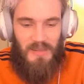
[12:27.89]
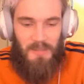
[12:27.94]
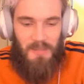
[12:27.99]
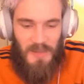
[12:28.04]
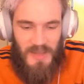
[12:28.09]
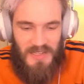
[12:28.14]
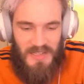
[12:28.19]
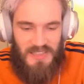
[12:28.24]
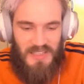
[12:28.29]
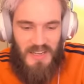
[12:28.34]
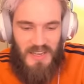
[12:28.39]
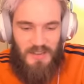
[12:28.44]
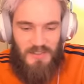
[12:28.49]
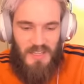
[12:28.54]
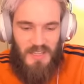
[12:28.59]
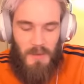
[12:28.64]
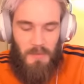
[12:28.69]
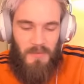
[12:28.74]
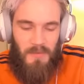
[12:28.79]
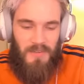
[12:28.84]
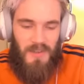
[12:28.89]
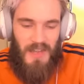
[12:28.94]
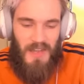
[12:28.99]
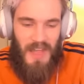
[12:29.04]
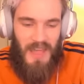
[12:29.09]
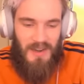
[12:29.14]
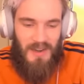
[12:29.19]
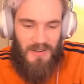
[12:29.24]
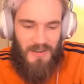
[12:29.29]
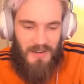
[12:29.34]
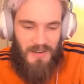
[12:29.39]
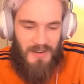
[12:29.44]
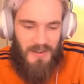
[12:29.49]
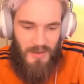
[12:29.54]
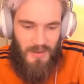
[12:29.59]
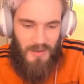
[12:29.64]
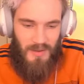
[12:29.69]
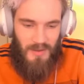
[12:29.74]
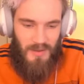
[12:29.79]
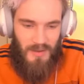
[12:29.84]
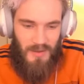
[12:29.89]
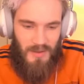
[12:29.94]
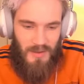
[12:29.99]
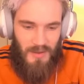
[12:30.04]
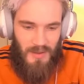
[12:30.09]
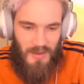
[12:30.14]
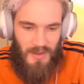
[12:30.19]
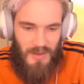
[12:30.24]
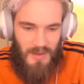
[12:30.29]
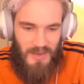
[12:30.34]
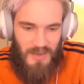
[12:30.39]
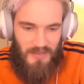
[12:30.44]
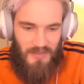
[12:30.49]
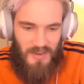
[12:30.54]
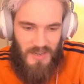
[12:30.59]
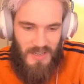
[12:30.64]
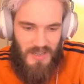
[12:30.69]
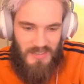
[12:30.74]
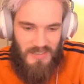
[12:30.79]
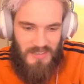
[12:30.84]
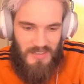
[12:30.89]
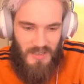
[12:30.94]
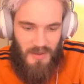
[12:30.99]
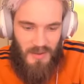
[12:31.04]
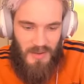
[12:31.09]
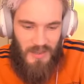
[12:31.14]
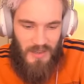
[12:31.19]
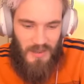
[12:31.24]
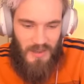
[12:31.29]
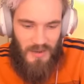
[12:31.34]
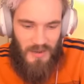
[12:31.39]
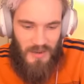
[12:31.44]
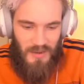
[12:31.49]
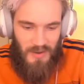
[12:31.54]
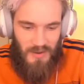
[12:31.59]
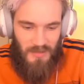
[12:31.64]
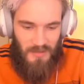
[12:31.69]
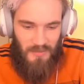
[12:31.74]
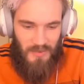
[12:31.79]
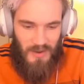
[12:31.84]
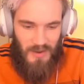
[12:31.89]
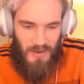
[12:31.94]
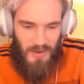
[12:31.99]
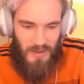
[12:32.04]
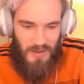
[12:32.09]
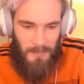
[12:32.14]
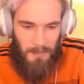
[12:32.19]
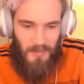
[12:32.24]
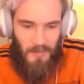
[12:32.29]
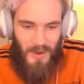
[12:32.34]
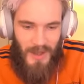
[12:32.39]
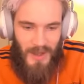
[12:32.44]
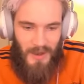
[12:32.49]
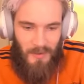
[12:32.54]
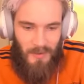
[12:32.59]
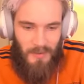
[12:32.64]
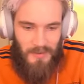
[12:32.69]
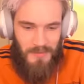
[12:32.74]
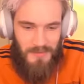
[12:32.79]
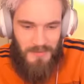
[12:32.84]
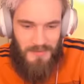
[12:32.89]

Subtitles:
Please get on top of the ladder. Oh, he never gets... Oh, he got it. He got it finally. Wow.